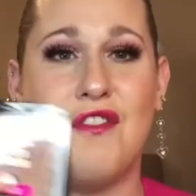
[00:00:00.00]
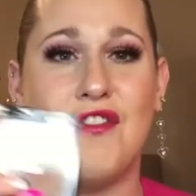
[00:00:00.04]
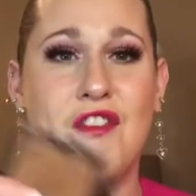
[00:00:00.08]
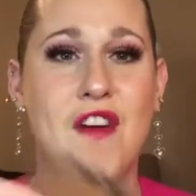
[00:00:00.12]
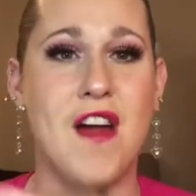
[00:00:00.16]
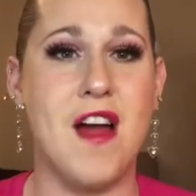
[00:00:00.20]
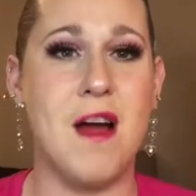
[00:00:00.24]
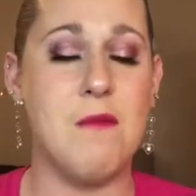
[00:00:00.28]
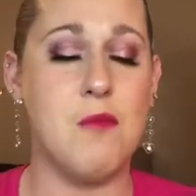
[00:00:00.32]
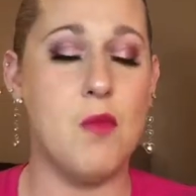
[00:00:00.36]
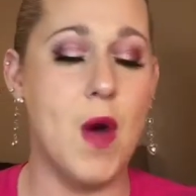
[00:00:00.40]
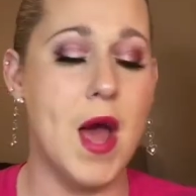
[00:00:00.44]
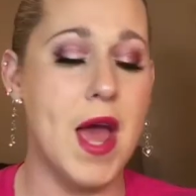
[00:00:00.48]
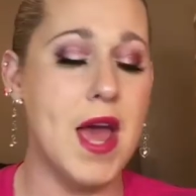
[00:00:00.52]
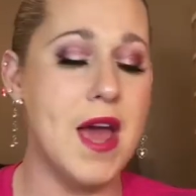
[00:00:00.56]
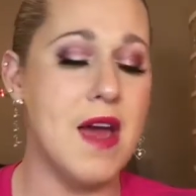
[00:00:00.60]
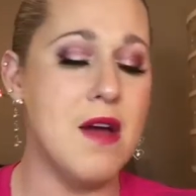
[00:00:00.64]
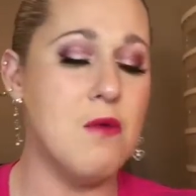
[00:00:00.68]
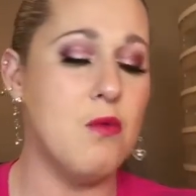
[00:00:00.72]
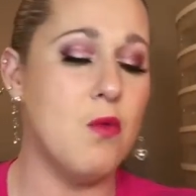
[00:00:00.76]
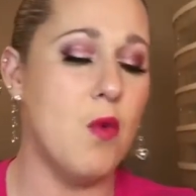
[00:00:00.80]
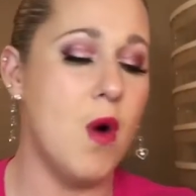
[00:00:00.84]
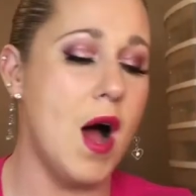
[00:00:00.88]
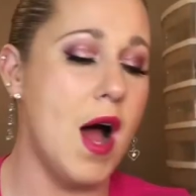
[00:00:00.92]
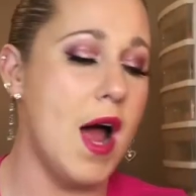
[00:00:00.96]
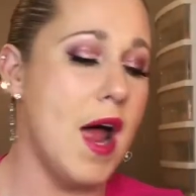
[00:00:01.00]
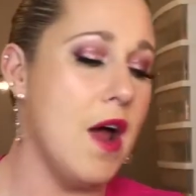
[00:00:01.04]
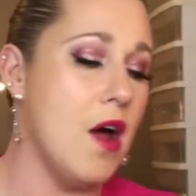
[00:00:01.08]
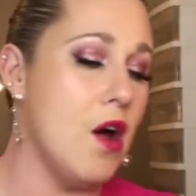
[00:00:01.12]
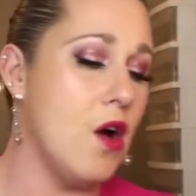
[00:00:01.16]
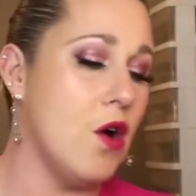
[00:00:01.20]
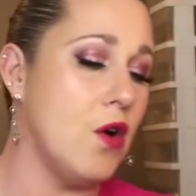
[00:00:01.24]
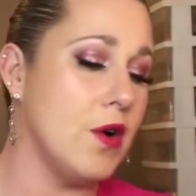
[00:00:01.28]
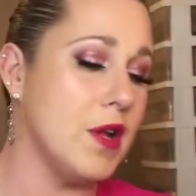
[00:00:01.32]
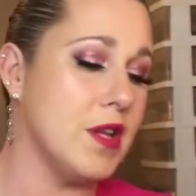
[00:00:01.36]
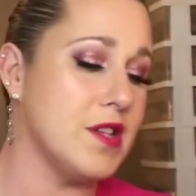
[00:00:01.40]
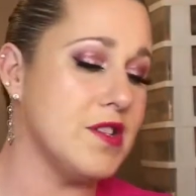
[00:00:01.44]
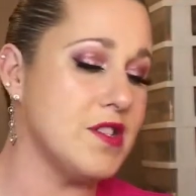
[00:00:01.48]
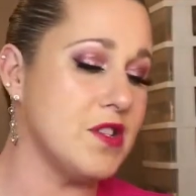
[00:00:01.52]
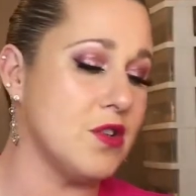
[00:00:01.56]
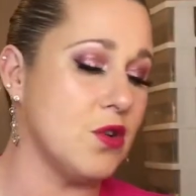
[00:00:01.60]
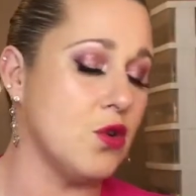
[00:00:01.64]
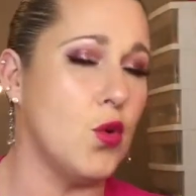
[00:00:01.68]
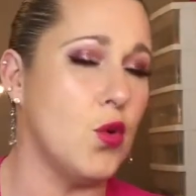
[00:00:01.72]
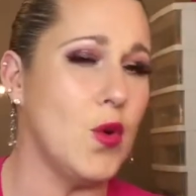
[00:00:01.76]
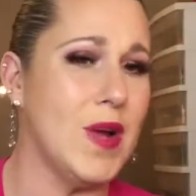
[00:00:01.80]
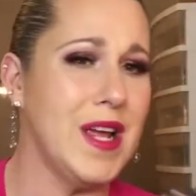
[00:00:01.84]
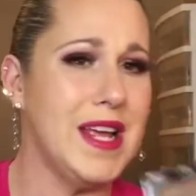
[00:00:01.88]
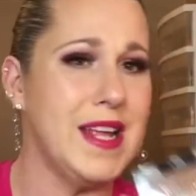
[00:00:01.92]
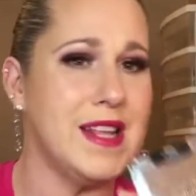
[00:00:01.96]
from Wet n' Wild. It's
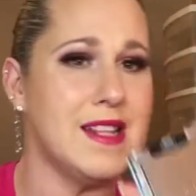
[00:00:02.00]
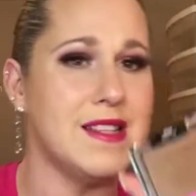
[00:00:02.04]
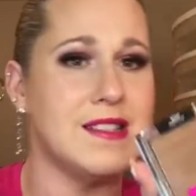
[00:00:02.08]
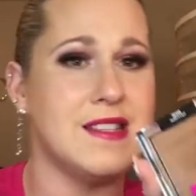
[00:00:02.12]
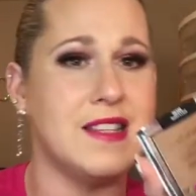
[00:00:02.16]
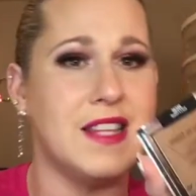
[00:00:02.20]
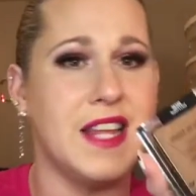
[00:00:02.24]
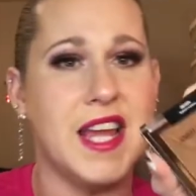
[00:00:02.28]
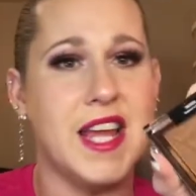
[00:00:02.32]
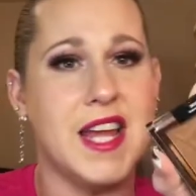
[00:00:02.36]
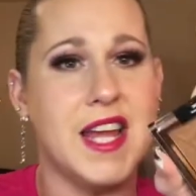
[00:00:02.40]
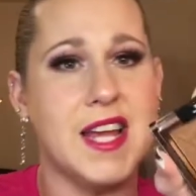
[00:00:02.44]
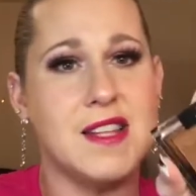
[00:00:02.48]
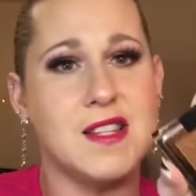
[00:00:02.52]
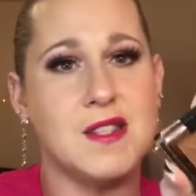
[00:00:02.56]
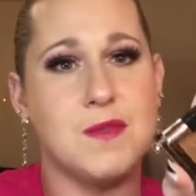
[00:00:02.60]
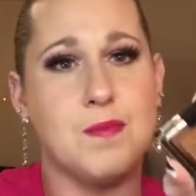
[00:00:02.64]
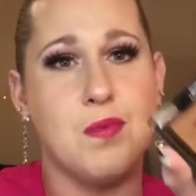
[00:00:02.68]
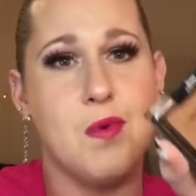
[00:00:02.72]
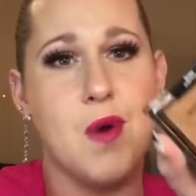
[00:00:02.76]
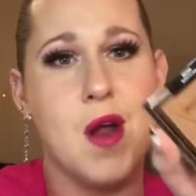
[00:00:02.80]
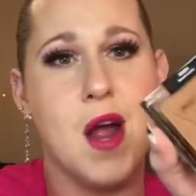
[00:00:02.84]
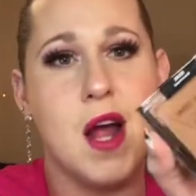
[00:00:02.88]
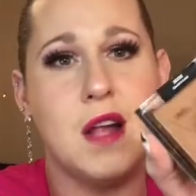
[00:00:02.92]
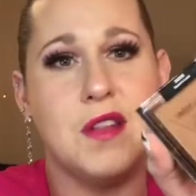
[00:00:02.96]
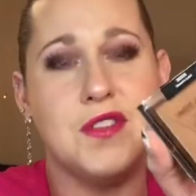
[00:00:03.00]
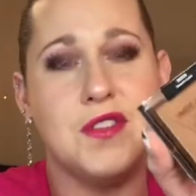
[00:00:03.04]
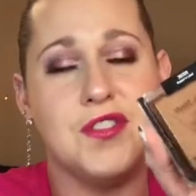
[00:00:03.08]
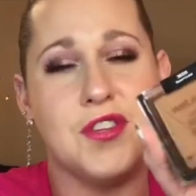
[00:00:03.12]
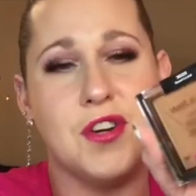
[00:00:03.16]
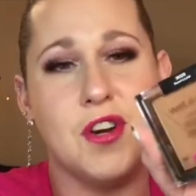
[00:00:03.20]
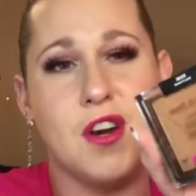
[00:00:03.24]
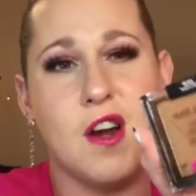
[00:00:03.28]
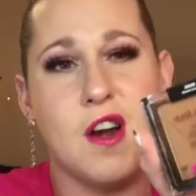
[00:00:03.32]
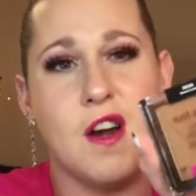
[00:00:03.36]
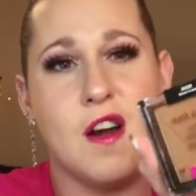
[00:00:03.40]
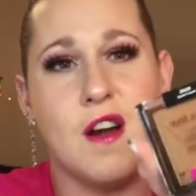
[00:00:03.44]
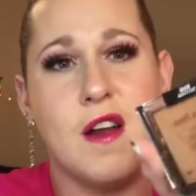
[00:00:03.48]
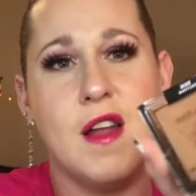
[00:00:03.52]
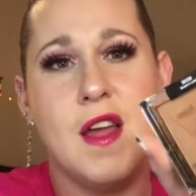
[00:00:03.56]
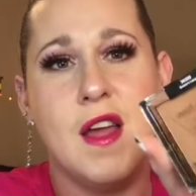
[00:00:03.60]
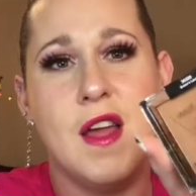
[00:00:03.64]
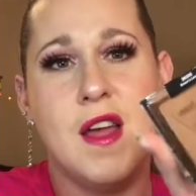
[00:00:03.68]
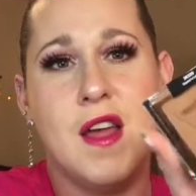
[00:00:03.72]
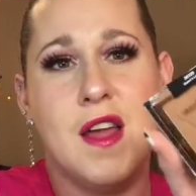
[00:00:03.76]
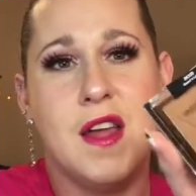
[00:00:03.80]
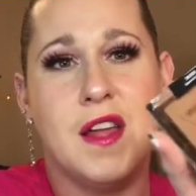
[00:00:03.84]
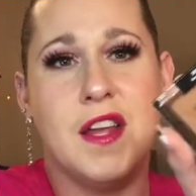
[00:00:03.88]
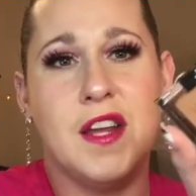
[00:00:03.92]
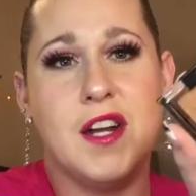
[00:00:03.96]
Queensland's bronzer.
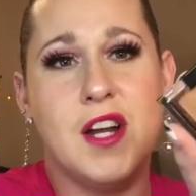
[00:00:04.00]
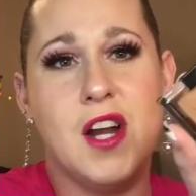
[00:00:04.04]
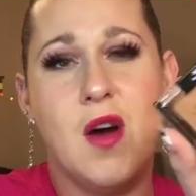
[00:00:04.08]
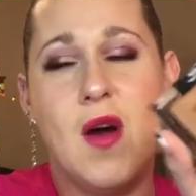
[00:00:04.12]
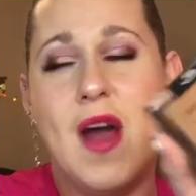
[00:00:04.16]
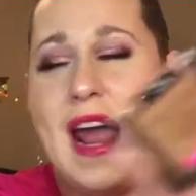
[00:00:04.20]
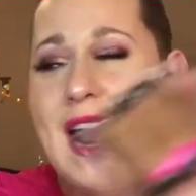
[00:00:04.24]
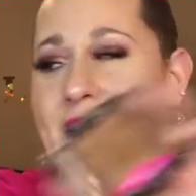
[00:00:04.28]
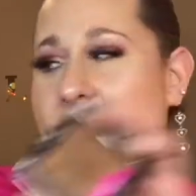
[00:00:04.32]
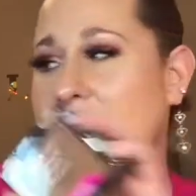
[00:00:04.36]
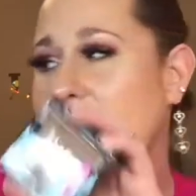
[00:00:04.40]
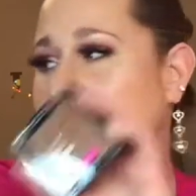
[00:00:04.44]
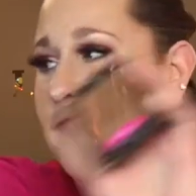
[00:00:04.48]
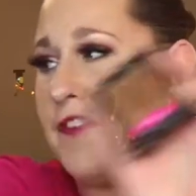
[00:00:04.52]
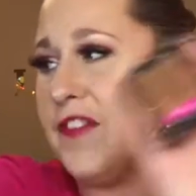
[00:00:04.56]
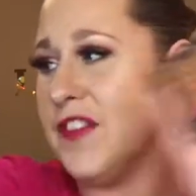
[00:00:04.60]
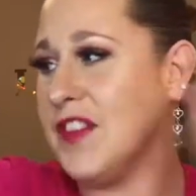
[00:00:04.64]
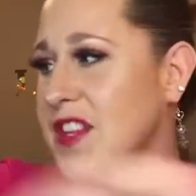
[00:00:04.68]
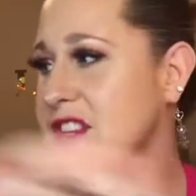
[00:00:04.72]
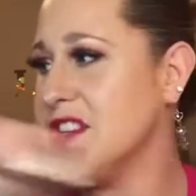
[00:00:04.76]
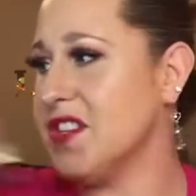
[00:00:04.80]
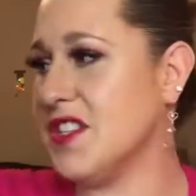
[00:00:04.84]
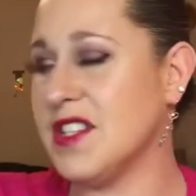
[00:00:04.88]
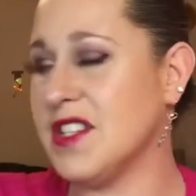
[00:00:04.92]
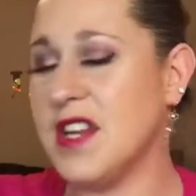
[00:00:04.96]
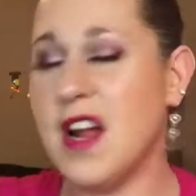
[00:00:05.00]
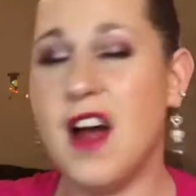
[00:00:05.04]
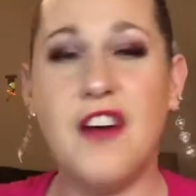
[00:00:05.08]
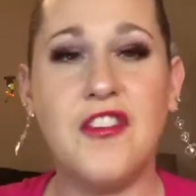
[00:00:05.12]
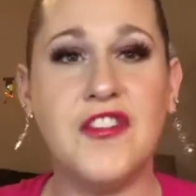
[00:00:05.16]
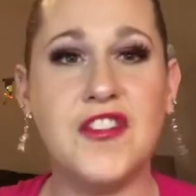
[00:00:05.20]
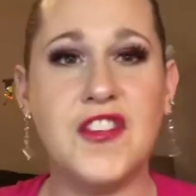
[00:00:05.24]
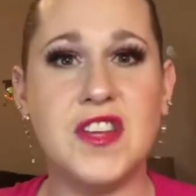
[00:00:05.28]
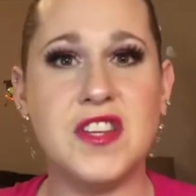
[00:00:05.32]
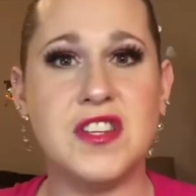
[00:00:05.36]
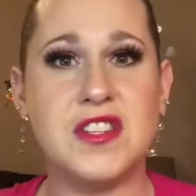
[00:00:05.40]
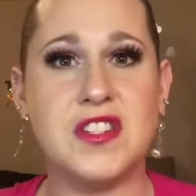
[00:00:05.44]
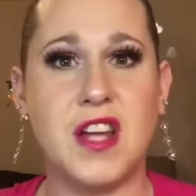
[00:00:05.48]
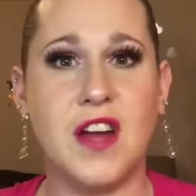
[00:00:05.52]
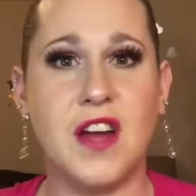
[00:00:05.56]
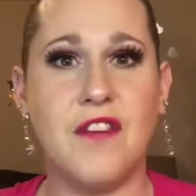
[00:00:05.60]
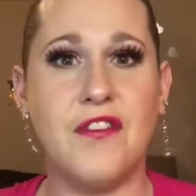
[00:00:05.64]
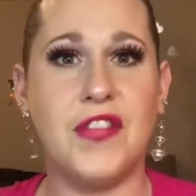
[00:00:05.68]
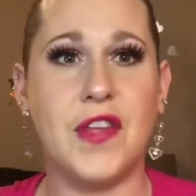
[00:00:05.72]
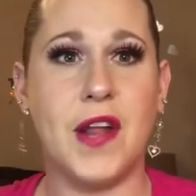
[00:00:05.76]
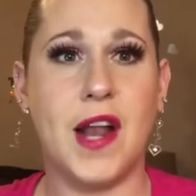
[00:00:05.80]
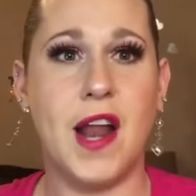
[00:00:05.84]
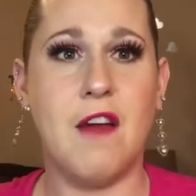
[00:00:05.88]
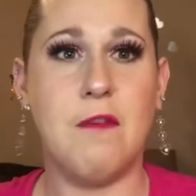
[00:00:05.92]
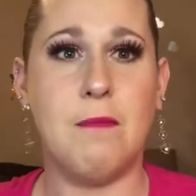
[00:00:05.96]
You know, half of this stuff is stuff
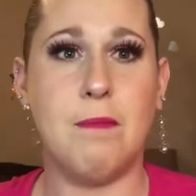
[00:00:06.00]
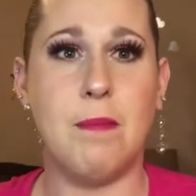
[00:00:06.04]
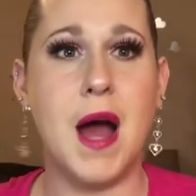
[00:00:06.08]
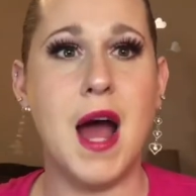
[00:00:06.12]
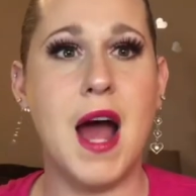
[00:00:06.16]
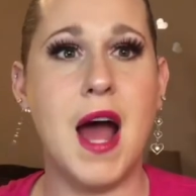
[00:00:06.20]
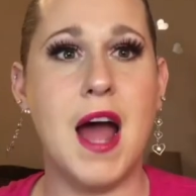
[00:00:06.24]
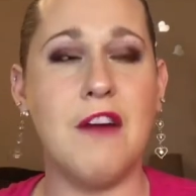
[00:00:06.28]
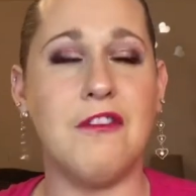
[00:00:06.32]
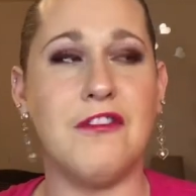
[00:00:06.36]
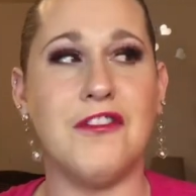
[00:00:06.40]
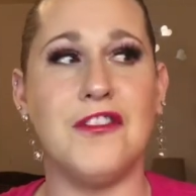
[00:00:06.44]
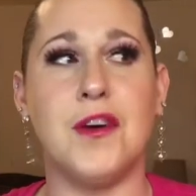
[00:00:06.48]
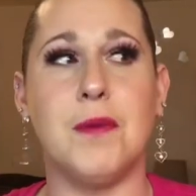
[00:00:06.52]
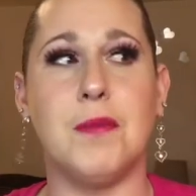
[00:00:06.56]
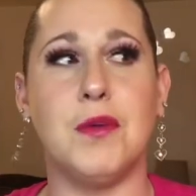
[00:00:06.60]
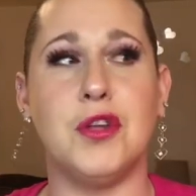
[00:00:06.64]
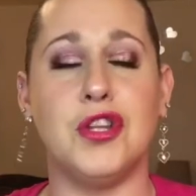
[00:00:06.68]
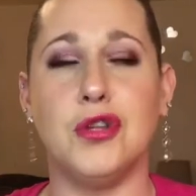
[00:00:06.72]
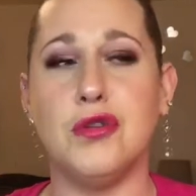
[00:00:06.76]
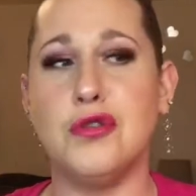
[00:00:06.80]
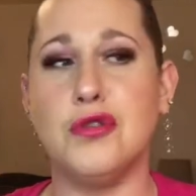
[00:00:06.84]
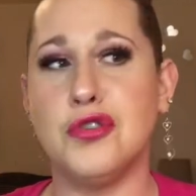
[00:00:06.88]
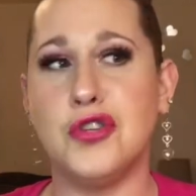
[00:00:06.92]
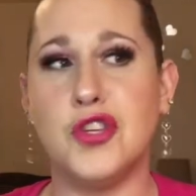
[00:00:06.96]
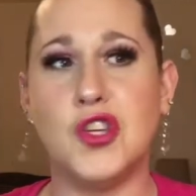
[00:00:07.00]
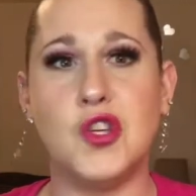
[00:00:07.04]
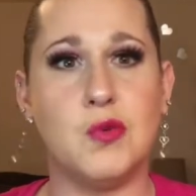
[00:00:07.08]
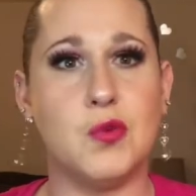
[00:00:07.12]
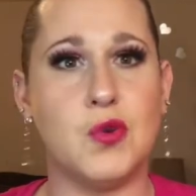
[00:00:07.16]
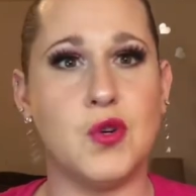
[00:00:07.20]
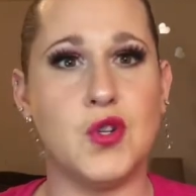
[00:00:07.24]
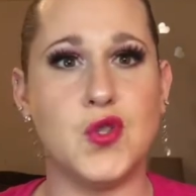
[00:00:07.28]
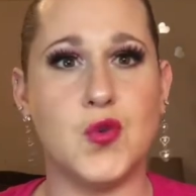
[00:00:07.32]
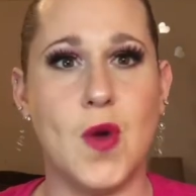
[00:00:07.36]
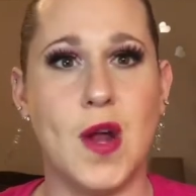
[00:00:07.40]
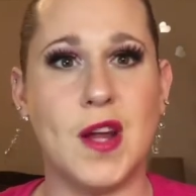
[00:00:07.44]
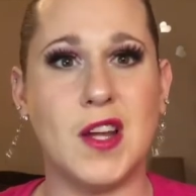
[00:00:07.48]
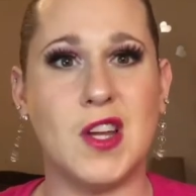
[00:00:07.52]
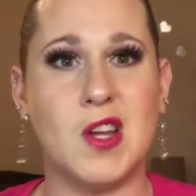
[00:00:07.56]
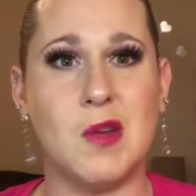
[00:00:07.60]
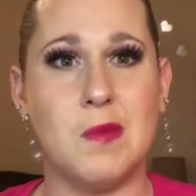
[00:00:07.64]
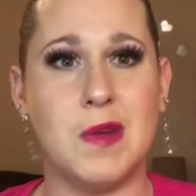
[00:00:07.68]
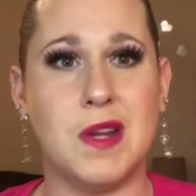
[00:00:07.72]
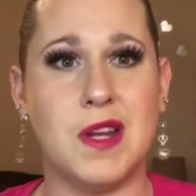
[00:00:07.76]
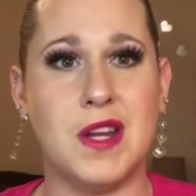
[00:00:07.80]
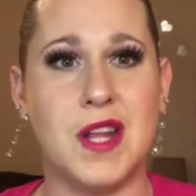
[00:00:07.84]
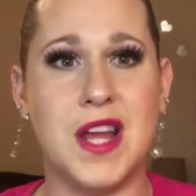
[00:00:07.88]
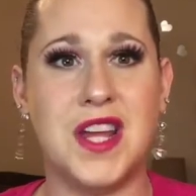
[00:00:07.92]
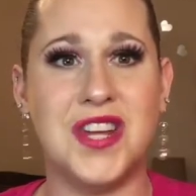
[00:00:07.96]
that I've bought from YouTubers'
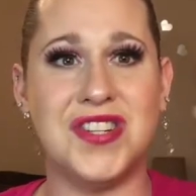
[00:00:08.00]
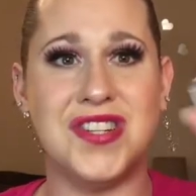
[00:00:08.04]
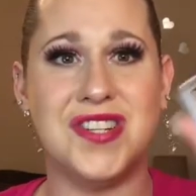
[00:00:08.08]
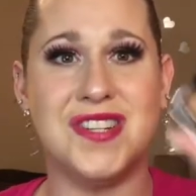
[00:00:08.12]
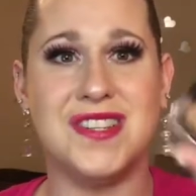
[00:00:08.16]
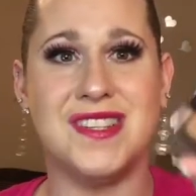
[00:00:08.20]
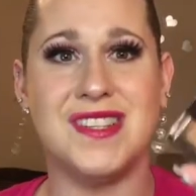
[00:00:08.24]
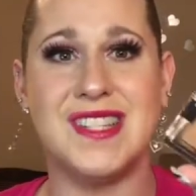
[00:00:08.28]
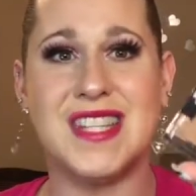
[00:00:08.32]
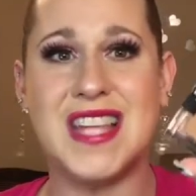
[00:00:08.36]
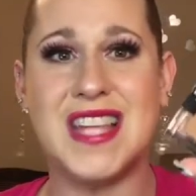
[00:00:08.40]
recommendations,